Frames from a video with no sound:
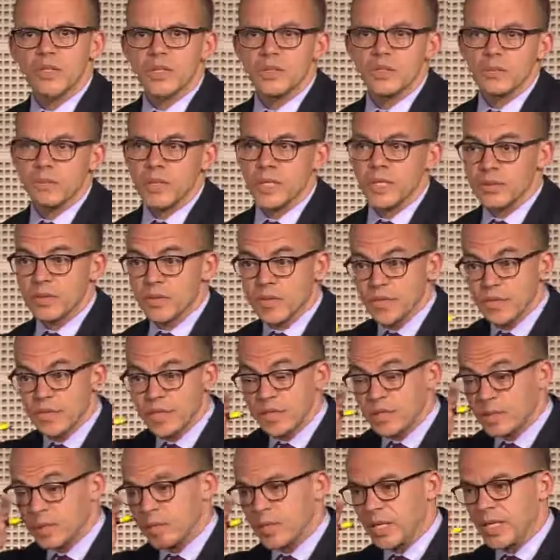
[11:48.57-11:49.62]
at the Mayo
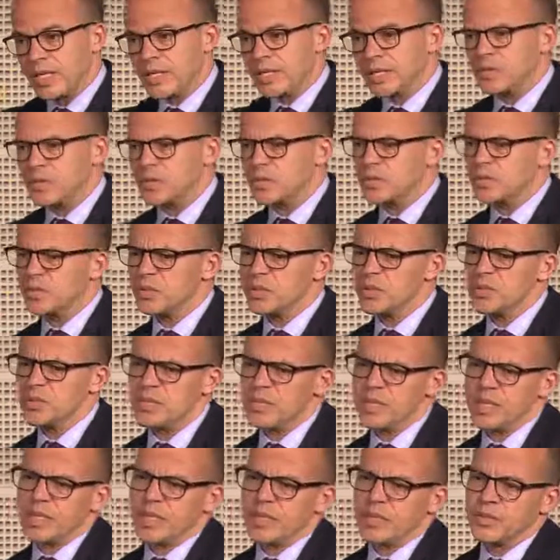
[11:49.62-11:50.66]
Clinic, planning to
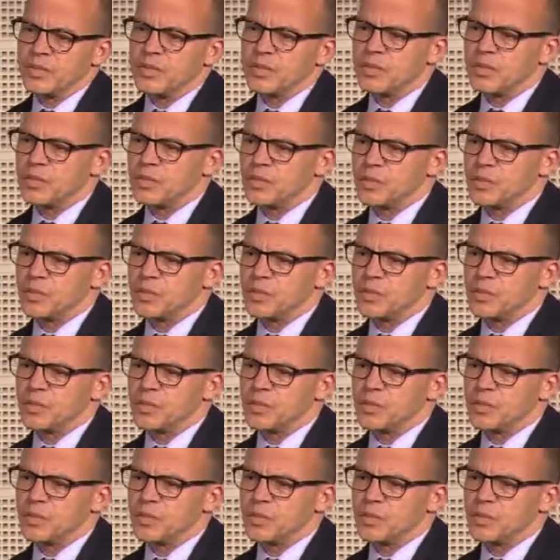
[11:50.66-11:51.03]
use to,